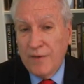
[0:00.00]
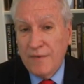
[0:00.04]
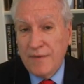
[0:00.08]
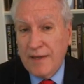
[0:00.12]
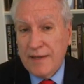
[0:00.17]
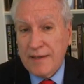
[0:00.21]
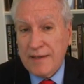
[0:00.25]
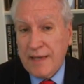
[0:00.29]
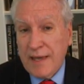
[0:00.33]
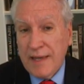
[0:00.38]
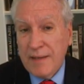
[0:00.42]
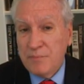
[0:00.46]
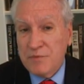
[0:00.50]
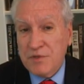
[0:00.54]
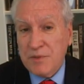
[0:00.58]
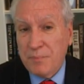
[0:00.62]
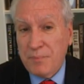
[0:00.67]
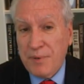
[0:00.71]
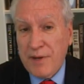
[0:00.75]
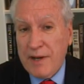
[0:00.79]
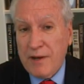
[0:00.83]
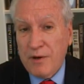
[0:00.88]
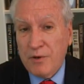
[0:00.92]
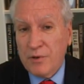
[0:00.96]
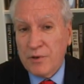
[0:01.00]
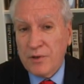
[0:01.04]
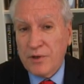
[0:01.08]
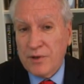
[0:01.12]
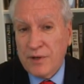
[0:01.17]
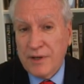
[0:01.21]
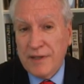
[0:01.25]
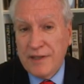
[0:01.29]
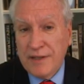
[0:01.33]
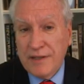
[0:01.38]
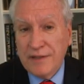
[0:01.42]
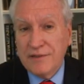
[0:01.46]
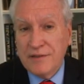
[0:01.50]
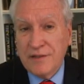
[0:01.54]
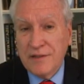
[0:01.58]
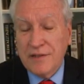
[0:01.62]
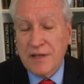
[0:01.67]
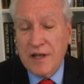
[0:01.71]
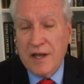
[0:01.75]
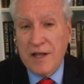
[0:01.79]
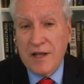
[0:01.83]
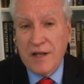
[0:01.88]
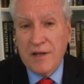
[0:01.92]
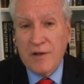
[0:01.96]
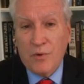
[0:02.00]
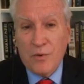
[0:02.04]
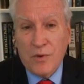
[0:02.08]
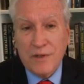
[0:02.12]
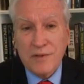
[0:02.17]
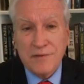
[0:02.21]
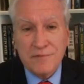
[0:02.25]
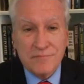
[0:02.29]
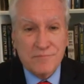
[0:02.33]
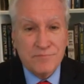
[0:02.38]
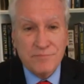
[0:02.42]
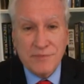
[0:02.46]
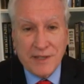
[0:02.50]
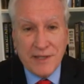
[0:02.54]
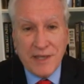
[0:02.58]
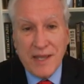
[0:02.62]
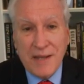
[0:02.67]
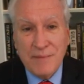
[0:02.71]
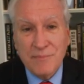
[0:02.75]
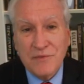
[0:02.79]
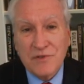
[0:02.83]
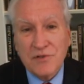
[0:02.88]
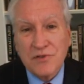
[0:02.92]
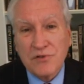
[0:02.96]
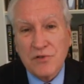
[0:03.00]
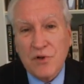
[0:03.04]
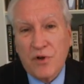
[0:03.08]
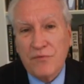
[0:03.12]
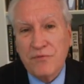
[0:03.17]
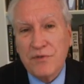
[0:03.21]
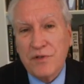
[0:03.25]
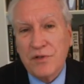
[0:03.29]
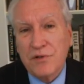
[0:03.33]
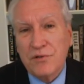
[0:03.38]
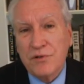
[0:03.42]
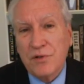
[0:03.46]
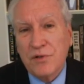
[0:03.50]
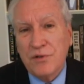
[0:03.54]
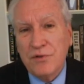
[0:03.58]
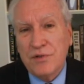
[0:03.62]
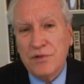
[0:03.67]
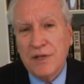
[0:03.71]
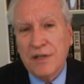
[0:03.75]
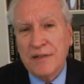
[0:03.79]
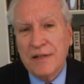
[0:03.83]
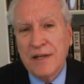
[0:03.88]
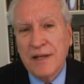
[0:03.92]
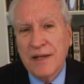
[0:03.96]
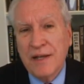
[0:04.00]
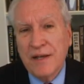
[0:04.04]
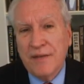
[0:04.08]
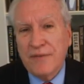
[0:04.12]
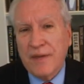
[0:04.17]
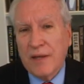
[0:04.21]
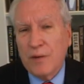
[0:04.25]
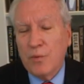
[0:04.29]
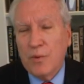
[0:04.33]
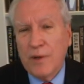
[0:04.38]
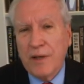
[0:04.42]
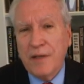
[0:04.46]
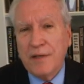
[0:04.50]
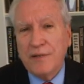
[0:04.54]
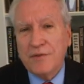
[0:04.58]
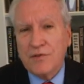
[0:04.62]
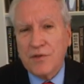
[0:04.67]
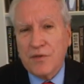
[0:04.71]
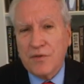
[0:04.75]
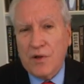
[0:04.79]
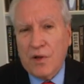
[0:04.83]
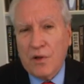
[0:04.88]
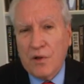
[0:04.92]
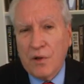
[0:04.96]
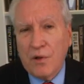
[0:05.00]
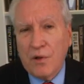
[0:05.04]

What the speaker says: they came to power in what became the Soviet Union. They went into the